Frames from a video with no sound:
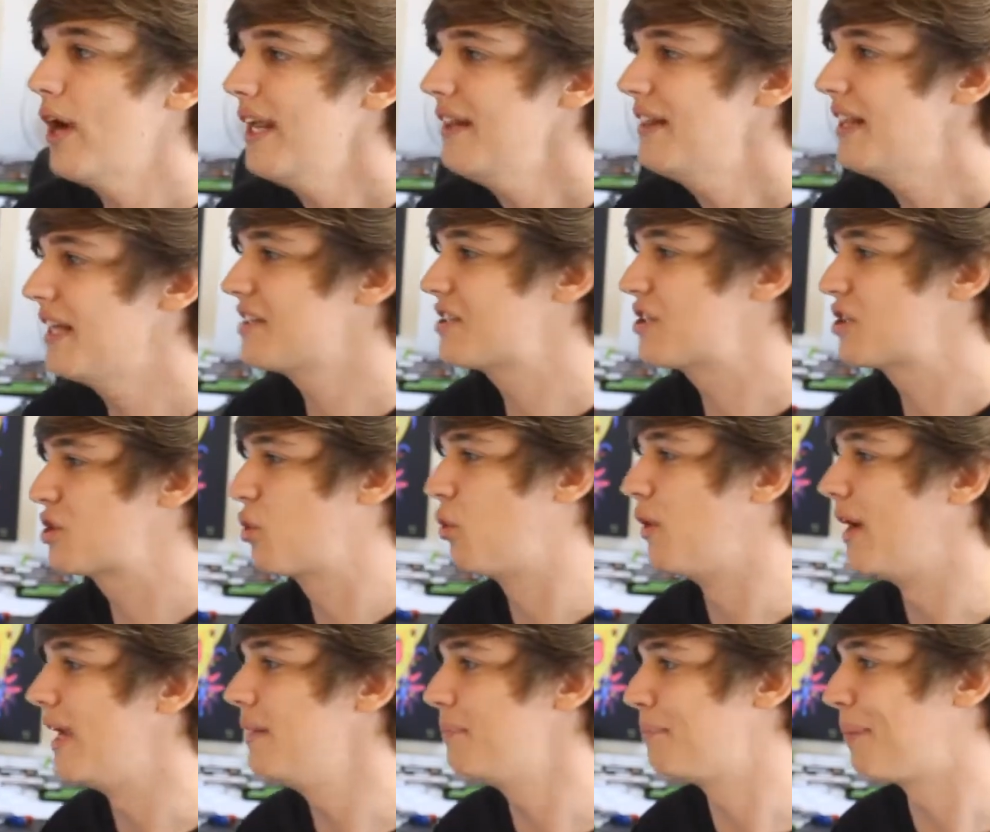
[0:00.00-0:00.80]
Read this
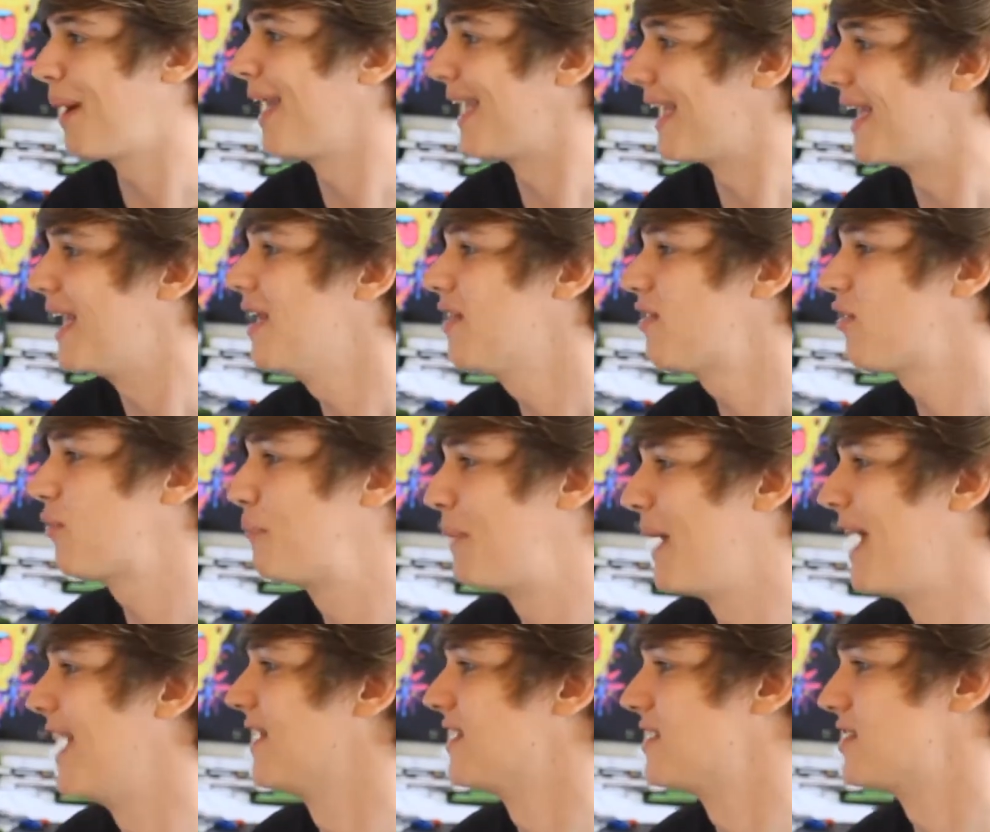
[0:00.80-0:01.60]
tweet by It's
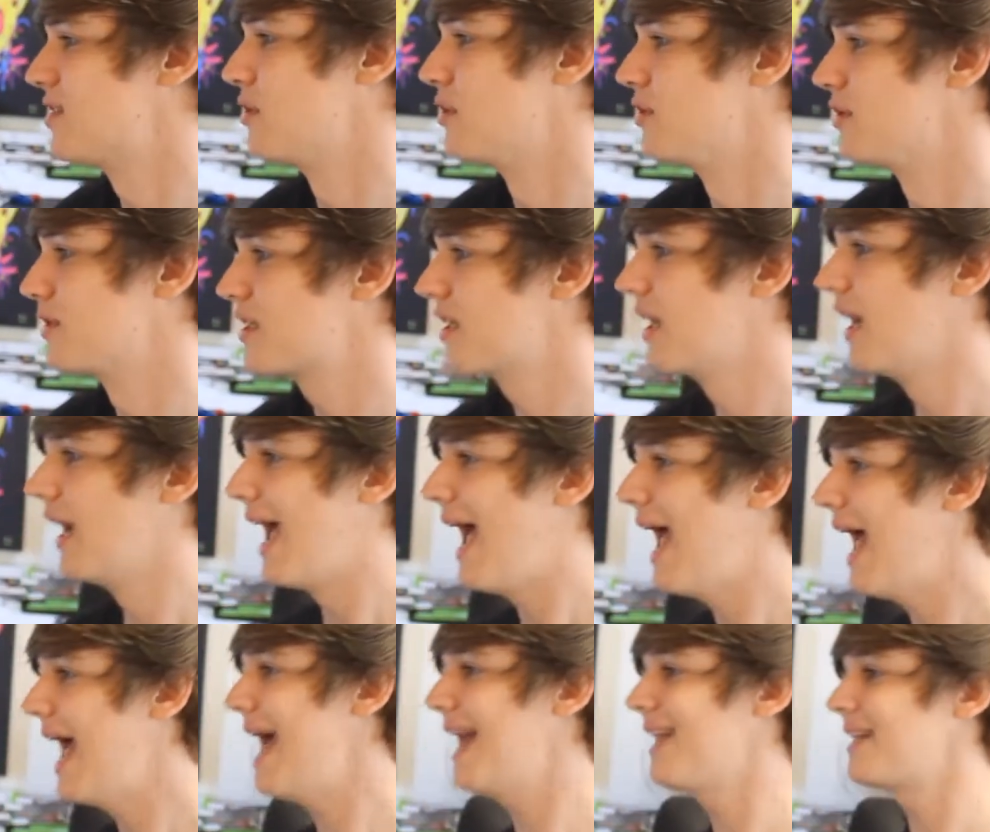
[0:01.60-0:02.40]
Pencils.
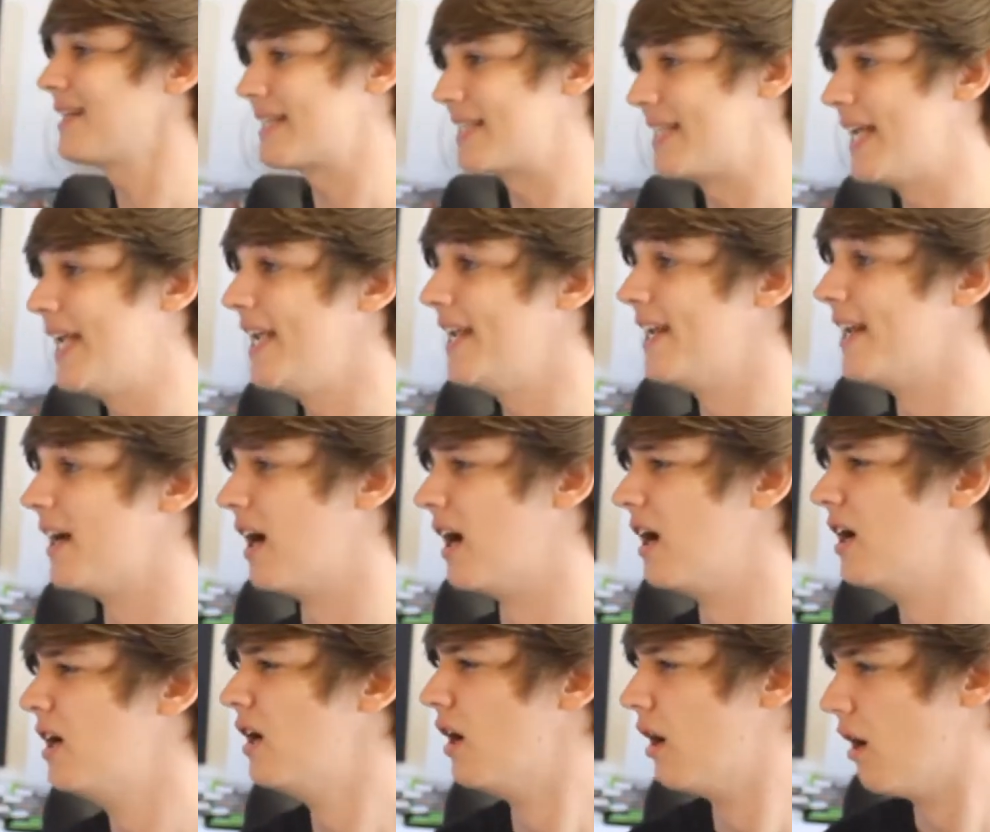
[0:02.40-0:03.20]

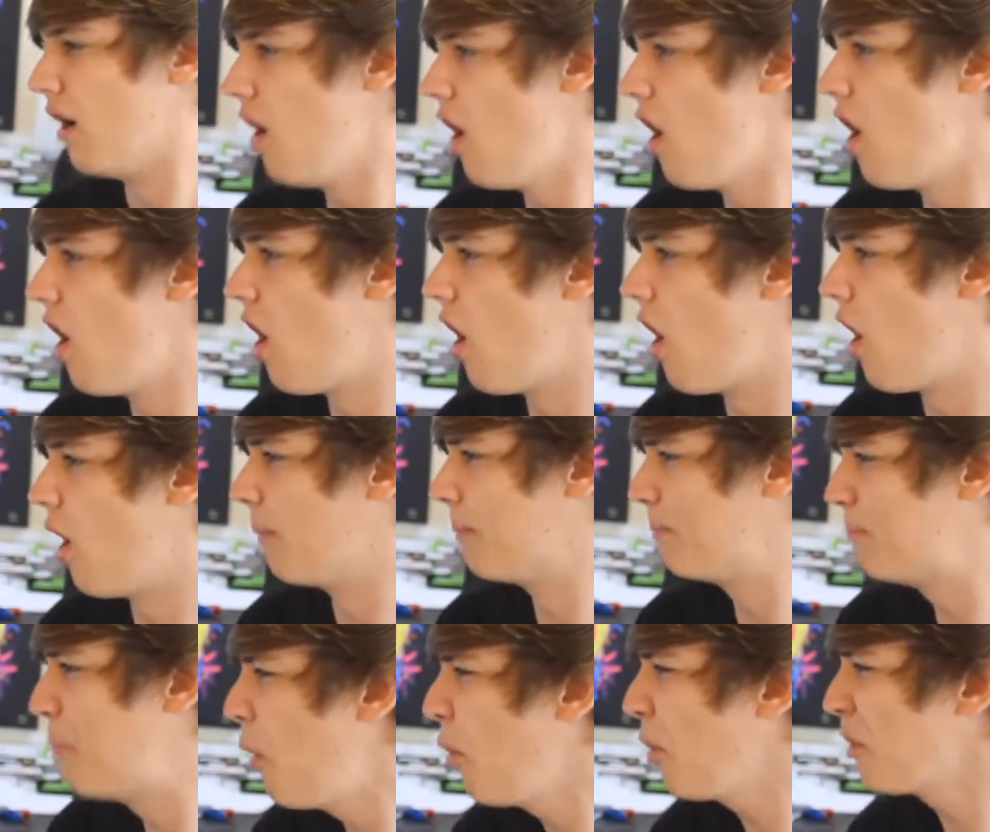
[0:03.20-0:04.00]
@Tina.
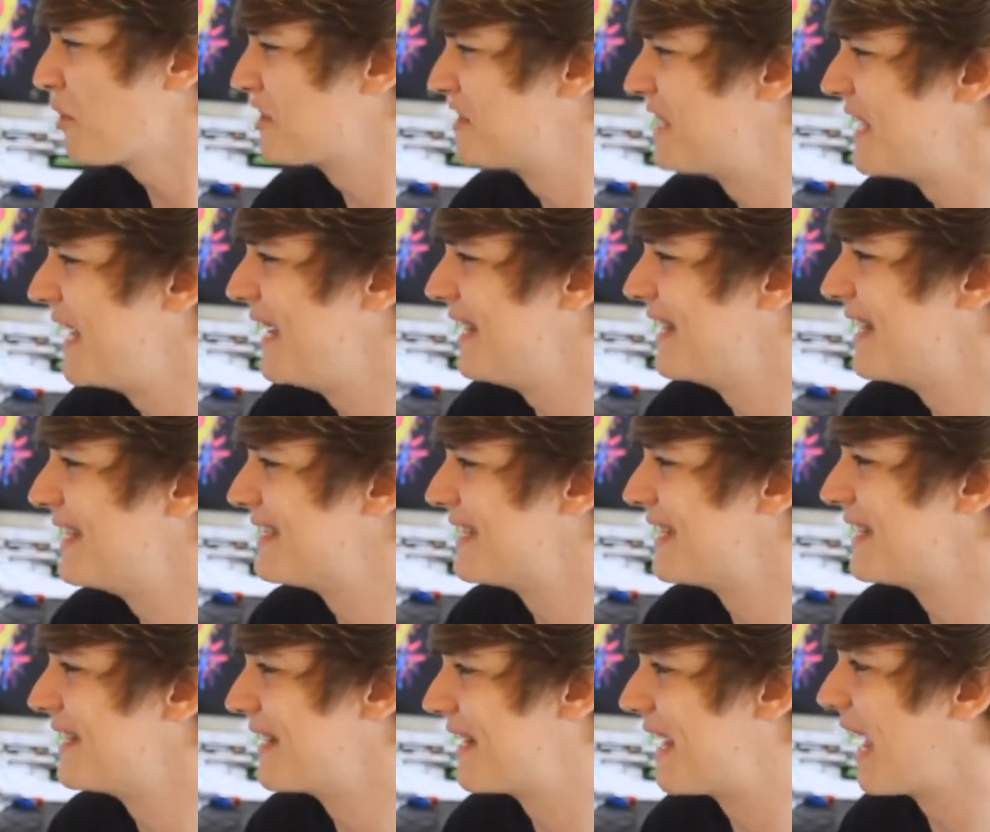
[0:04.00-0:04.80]
Oh, poor Tina
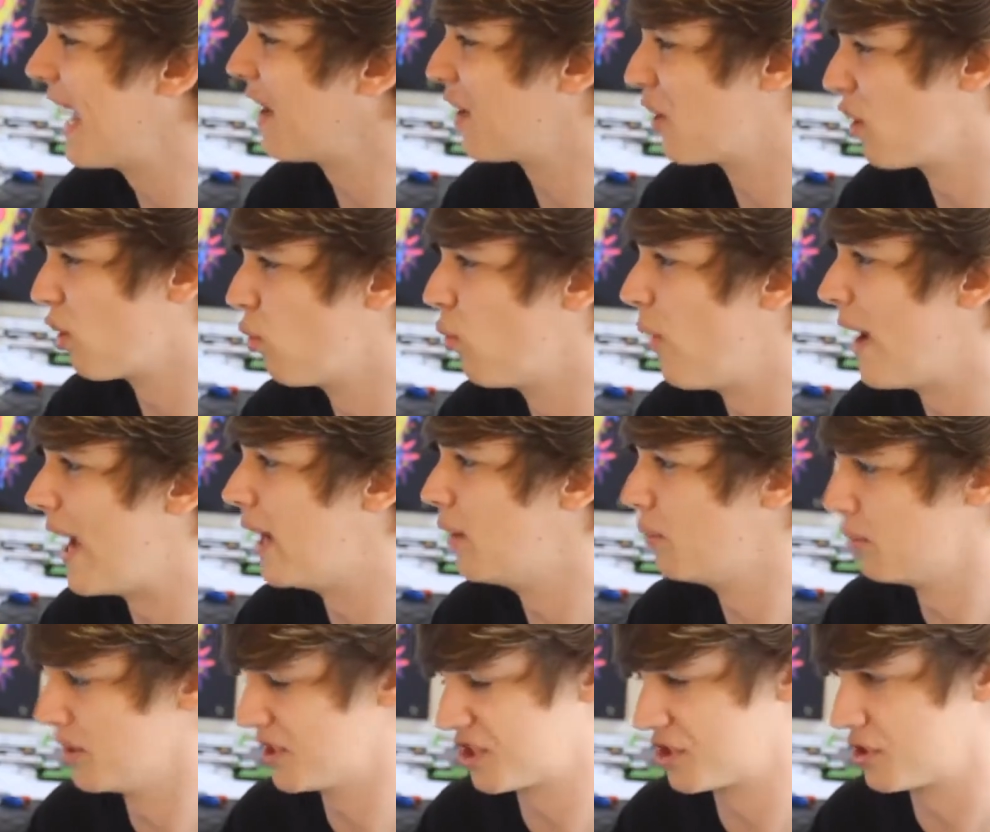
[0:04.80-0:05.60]
didn't get her
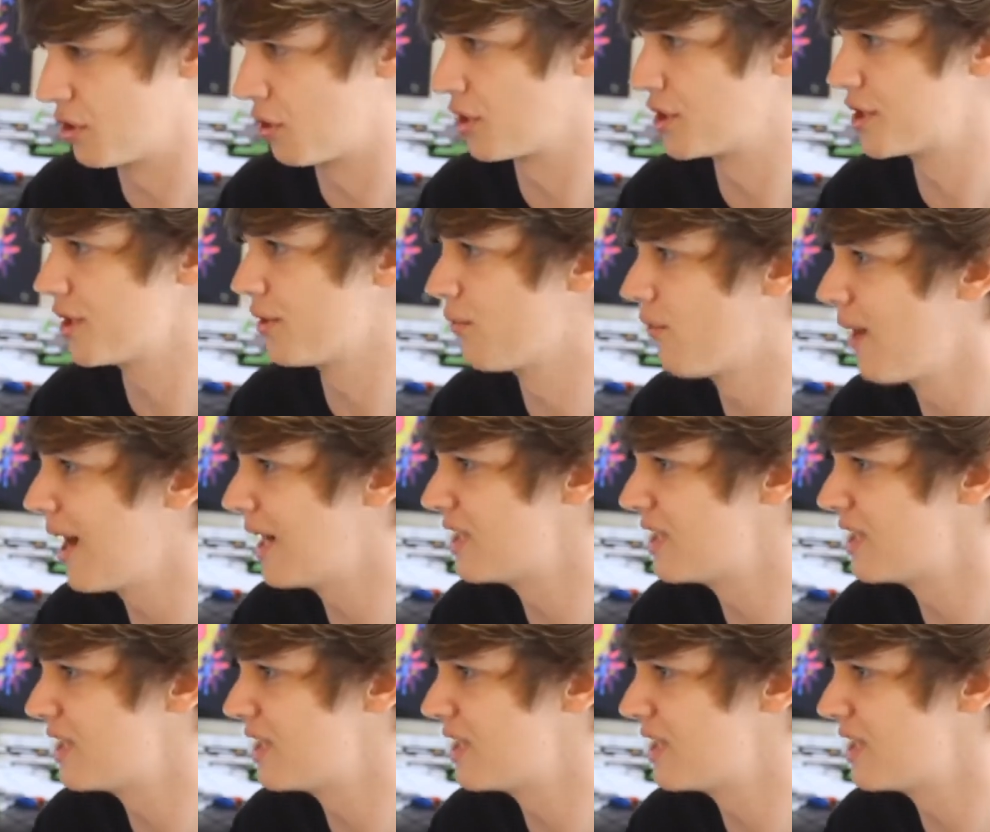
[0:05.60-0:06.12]
way with search and